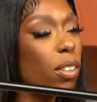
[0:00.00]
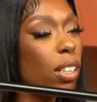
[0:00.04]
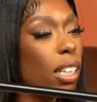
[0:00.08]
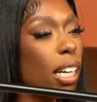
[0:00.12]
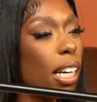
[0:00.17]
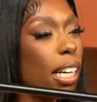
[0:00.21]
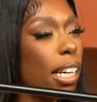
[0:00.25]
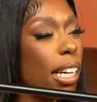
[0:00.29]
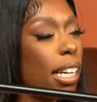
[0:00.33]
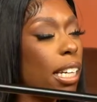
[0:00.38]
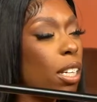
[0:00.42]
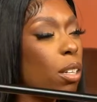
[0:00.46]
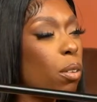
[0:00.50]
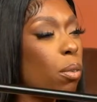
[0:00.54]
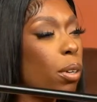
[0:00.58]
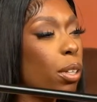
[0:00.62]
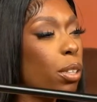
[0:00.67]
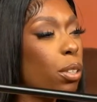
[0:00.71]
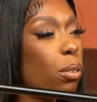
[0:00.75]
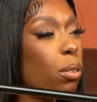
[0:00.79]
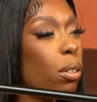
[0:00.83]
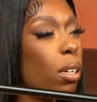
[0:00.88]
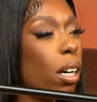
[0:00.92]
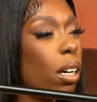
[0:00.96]
like anywhere
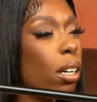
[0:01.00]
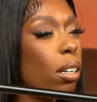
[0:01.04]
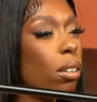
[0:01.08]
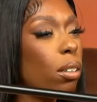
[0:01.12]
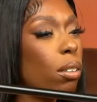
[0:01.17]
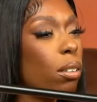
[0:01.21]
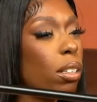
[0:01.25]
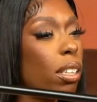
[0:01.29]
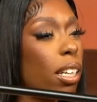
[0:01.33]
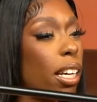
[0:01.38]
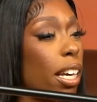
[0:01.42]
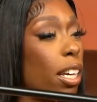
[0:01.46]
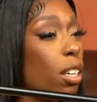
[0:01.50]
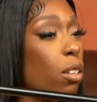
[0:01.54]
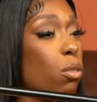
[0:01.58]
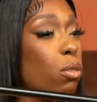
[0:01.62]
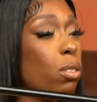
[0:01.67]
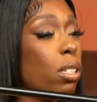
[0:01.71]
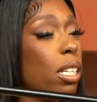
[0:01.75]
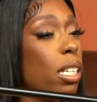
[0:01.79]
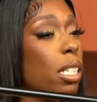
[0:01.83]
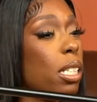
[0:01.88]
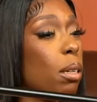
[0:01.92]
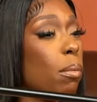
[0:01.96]
you go and you
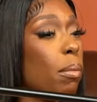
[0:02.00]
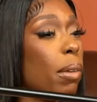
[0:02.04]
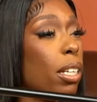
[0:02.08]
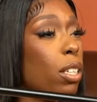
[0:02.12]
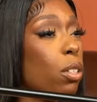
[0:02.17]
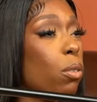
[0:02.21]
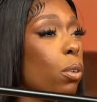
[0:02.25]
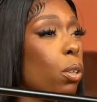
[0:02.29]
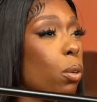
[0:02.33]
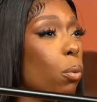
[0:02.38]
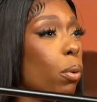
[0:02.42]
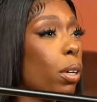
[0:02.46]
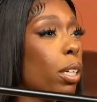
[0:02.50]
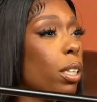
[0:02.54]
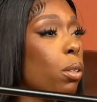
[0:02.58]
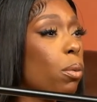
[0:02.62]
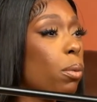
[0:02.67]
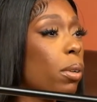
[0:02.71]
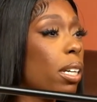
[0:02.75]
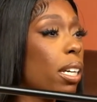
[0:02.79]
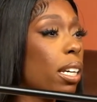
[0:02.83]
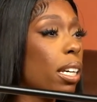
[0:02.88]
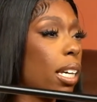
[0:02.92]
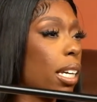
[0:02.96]
see somebody you want to work
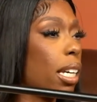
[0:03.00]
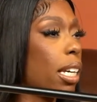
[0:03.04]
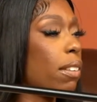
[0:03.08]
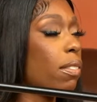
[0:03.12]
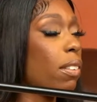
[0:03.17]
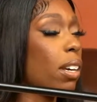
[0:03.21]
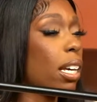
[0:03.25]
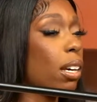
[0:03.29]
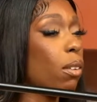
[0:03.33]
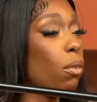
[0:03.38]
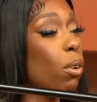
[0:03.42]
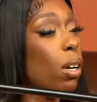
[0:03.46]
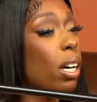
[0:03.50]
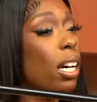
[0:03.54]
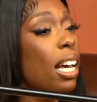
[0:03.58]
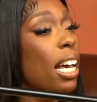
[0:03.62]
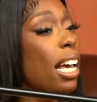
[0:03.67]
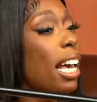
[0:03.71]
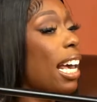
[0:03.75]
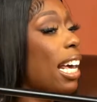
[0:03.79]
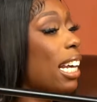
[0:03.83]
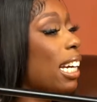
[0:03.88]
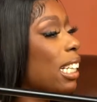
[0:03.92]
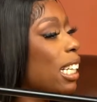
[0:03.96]
with,
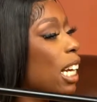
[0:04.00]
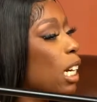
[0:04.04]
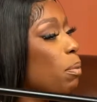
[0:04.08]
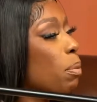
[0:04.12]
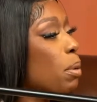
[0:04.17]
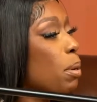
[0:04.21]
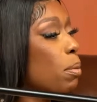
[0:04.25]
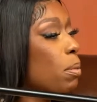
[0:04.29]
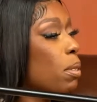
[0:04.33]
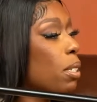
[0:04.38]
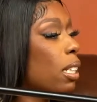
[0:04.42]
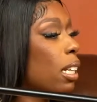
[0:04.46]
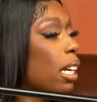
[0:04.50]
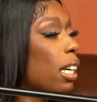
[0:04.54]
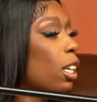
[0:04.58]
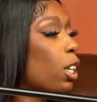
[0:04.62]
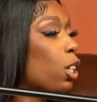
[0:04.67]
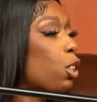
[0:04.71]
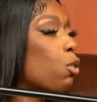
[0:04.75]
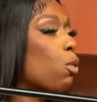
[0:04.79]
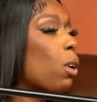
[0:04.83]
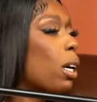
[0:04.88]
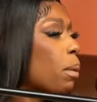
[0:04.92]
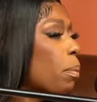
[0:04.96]
and a lot of people just like,
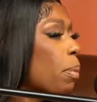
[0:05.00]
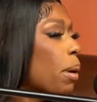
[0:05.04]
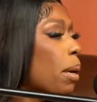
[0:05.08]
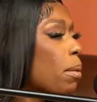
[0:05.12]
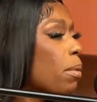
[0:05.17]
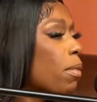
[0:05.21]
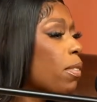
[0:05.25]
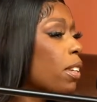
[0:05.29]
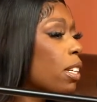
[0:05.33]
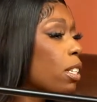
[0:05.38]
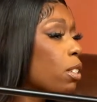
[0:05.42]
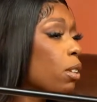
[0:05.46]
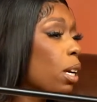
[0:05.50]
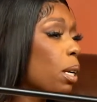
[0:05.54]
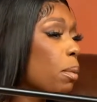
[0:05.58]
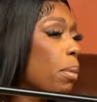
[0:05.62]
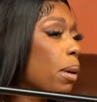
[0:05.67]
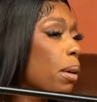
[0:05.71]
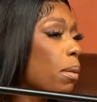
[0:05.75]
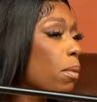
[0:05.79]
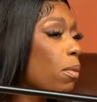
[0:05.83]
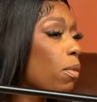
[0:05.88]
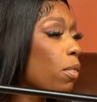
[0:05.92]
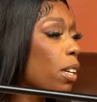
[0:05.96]
you got to pay me for this, you got to
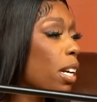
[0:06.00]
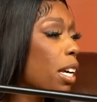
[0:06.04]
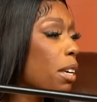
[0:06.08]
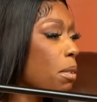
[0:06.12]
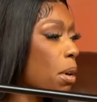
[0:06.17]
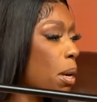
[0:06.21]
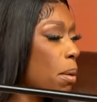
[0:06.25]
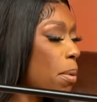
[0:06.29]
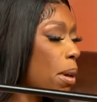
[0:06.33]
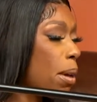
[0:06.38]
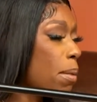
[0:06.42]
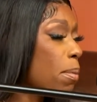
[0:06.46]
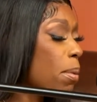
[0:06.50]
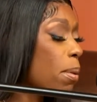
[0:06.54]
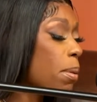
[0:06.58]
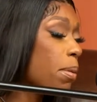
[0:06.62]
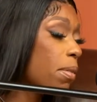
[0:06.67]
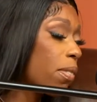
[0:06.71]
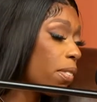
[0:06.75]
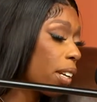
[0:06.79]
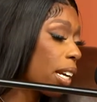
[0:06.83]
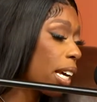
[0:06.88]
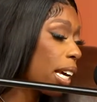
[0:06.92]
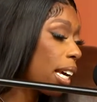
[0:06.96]
pay me for that, you got to pay me
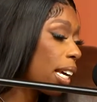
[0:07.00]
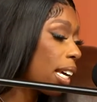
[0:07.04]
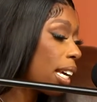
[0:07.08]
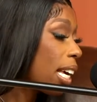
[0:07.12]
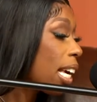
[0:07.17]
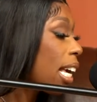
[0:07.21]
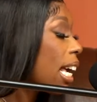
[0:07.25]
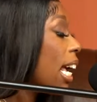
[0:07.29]
for that.